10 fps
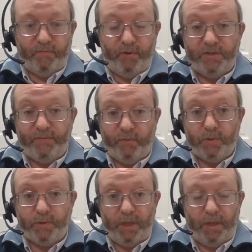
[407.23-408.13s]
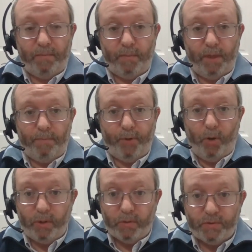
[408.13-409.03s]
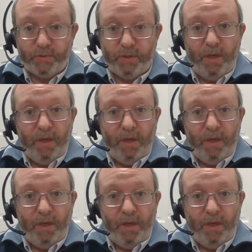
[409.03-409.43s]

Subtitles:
fresh fruits and produce.